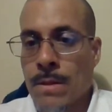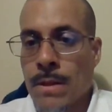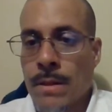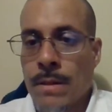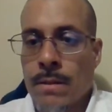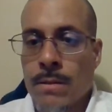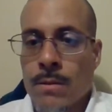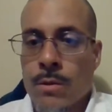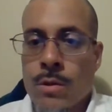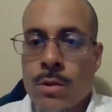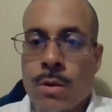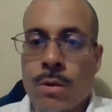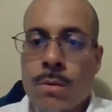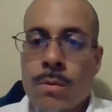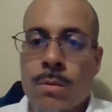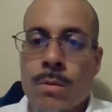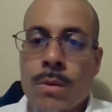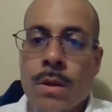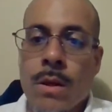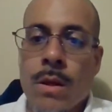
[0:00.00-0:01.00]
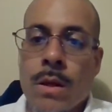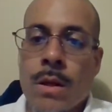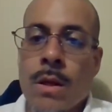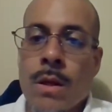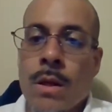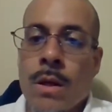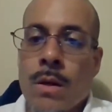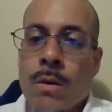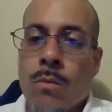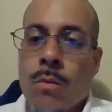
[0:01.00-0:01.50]
Right? So
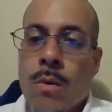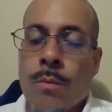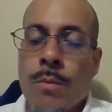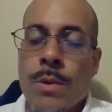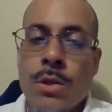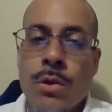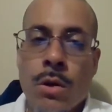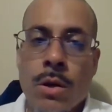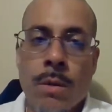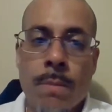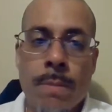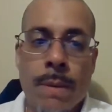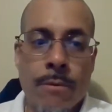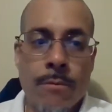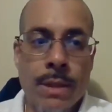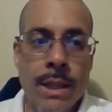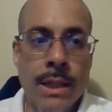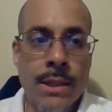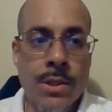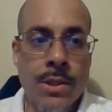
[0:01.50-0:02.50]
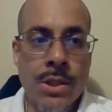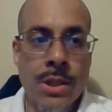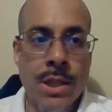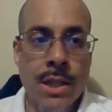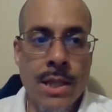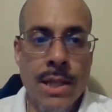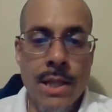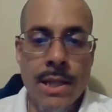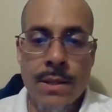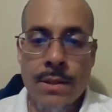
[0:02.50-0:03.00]
when we talk about religions
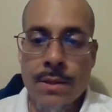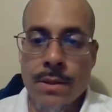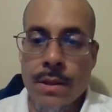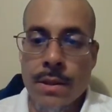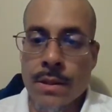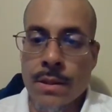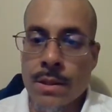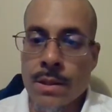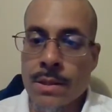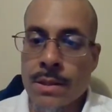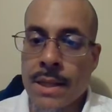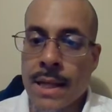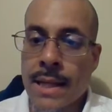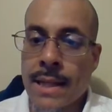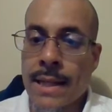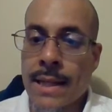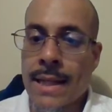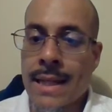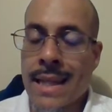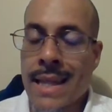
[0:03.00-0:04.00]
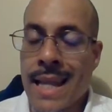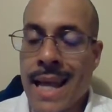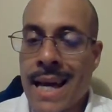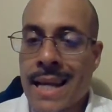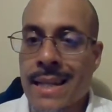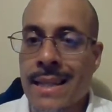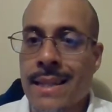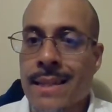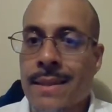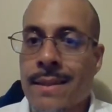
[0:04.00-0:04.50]
of the inner, understand that a
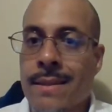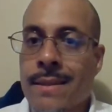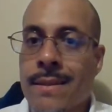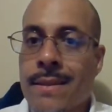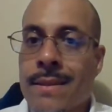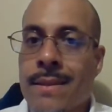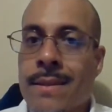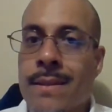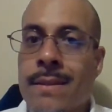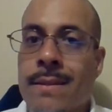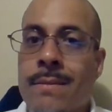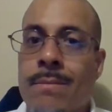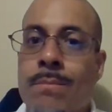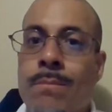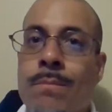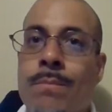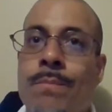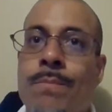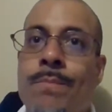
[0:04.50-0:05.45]
lot of the